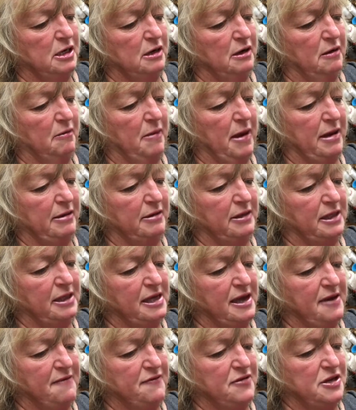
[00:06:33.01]
about
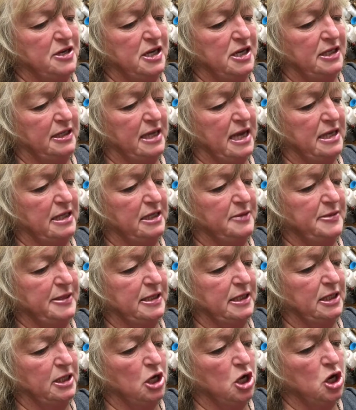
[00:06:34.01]
7
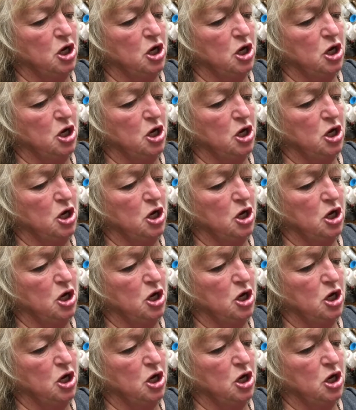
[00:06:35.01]
centimetres,